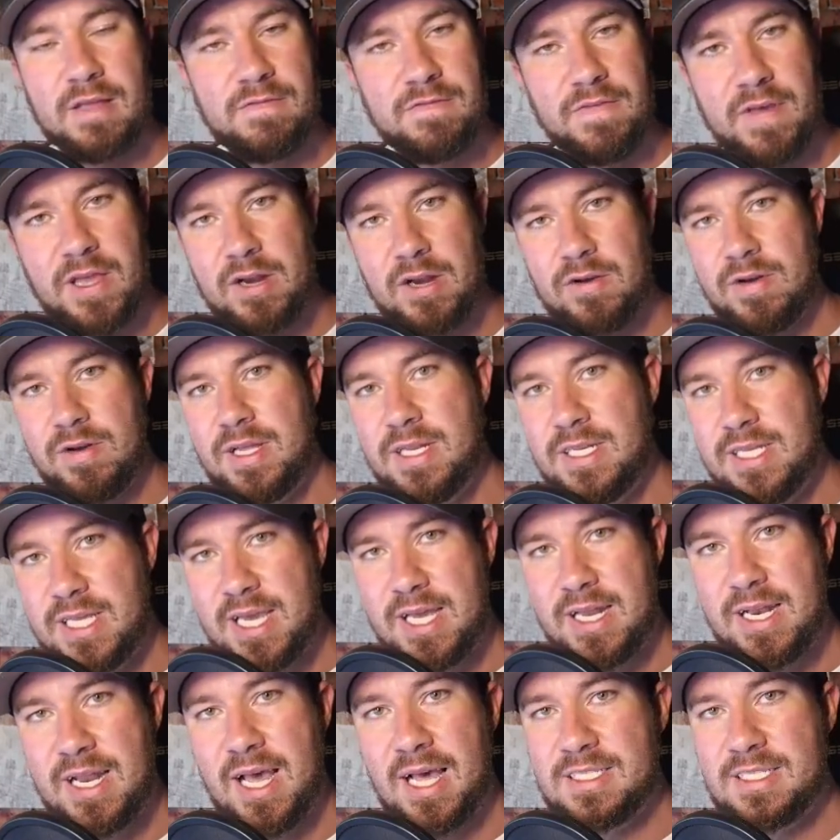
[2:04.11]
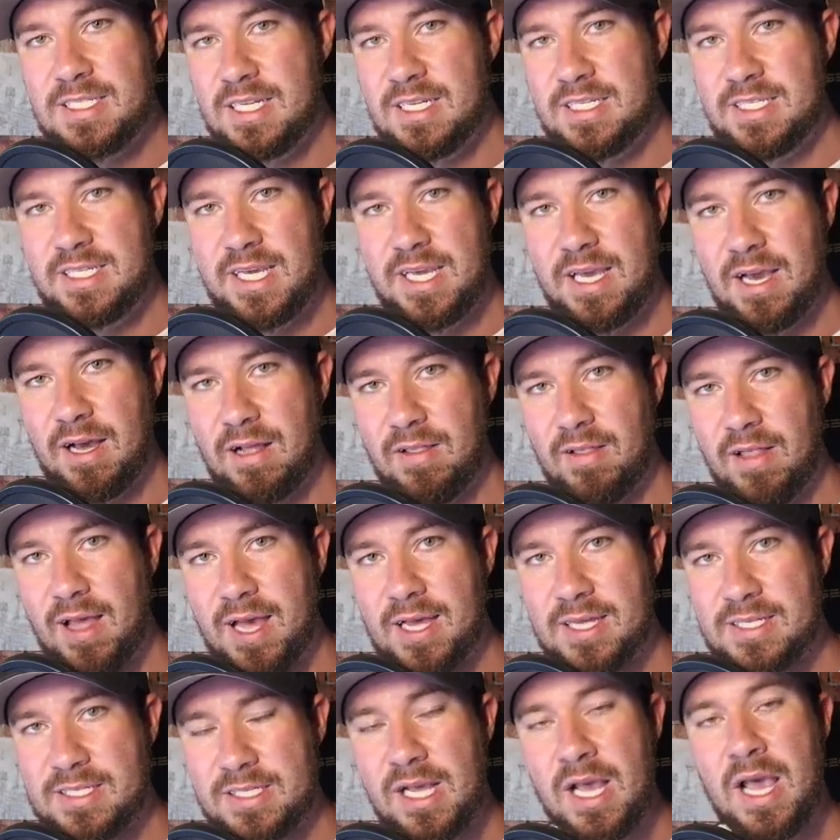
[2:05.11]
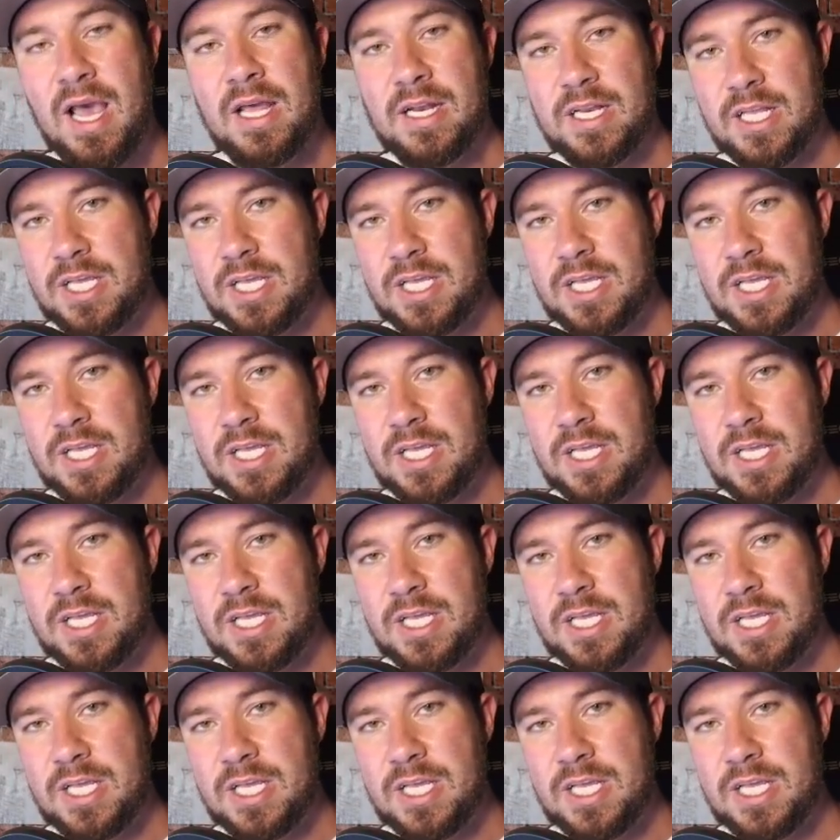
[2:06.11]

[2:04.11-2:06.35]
configuring DNS and TLS